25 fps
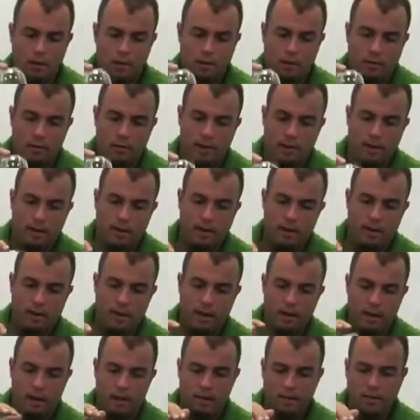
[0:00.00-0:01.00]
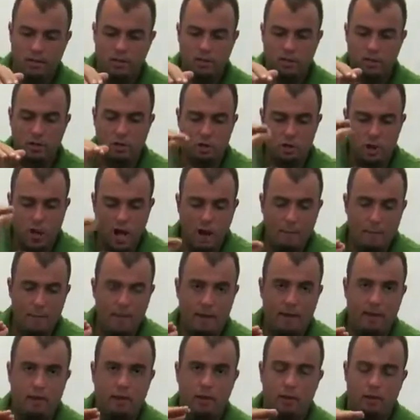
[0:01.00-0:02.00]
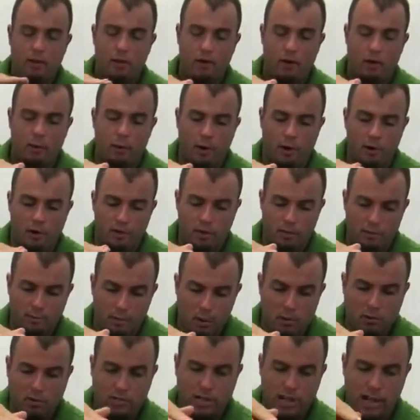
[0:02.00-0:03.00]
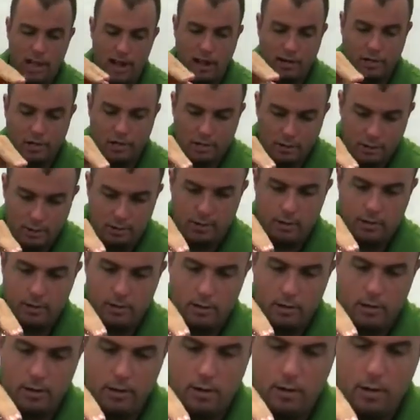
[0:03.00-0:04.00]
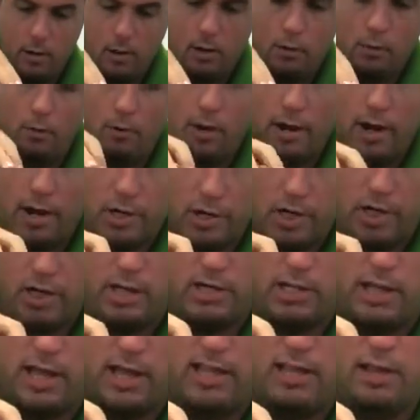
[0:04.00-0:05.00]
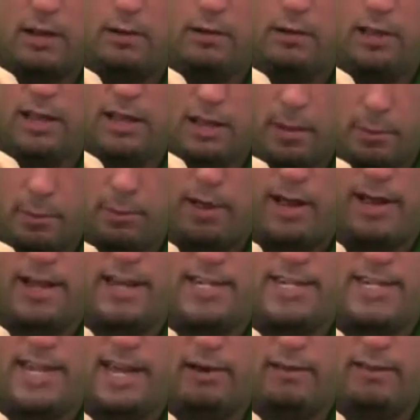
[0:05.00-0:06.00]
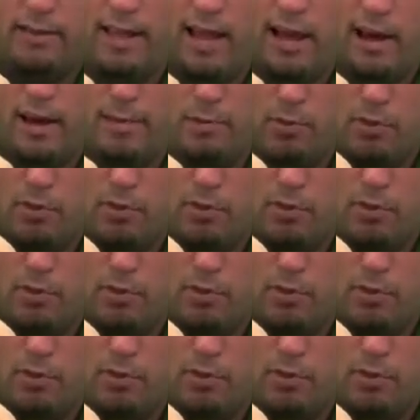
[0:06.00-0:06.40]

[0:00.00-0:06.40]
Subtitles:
Take it, and this chopping, you're going to want to do the pulsing action, where you actually just let the blade settle down in